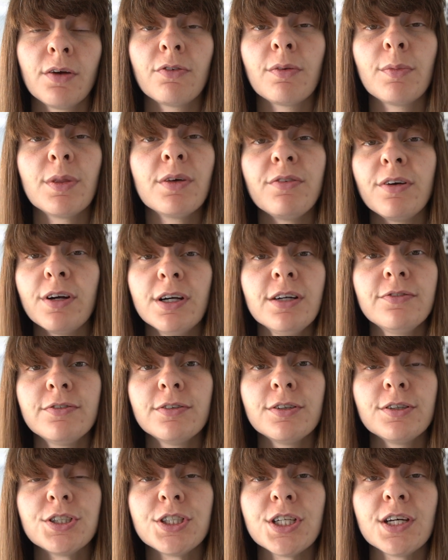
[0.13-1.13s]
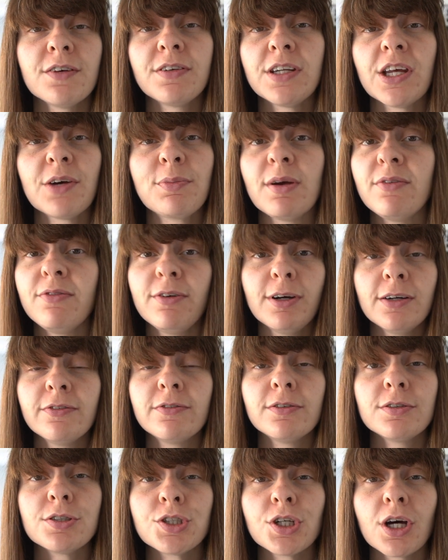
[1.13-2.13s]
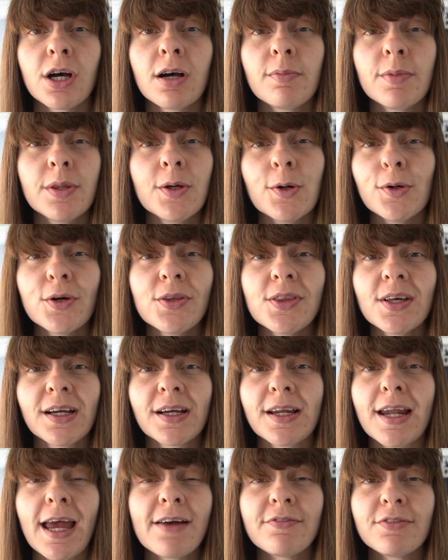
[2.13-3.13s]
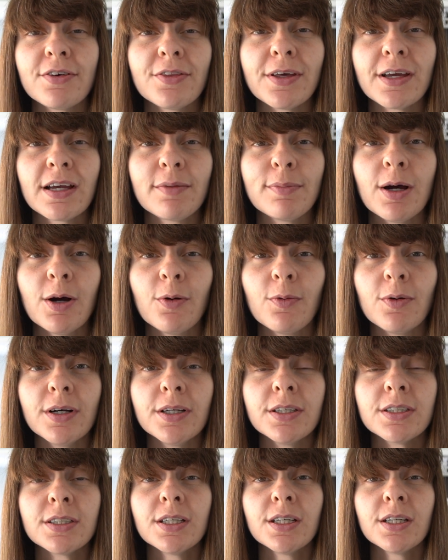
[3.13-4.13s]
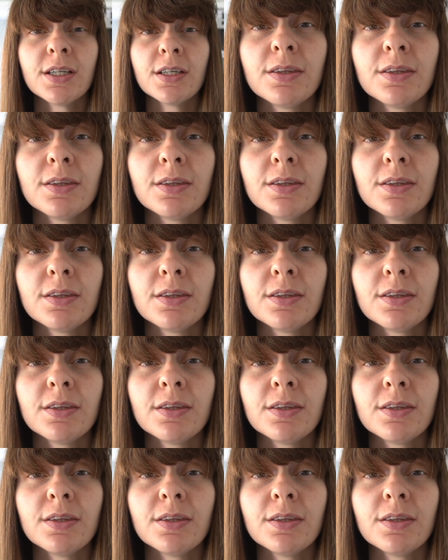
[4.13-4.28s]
From the very first shift of my very first job, the only thing I could ever think about was,